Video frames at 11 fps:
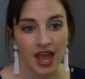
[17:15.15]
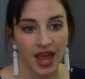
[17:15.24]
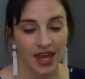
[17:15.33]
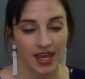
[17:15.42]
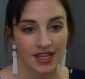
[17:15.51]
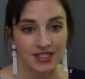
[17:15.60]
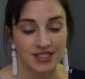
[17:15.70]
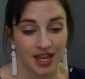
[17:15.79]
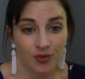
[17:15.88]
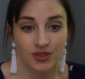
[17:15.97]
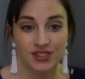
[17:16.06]
and
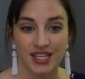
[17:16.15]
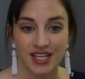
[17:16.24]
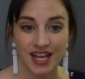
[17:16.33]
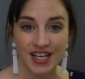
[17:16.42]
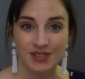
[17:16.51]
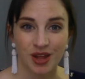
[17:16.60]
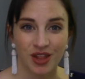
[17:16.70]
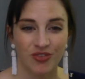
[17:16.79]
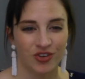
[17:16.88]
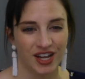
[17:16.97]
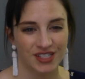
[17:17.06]
we'll see you next month
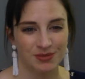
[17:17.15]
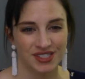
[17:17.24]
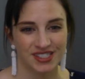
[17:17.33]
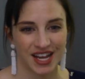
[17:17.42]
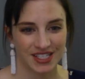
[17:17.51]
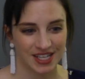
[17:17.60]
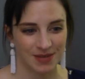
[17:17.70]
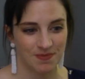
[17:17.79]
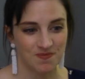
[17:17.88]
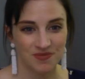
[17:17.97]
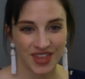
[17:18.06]
for next month's tech tip.
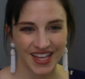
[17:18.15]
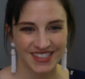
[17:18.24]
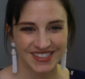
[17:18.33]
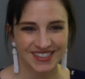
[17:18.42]
Thanks.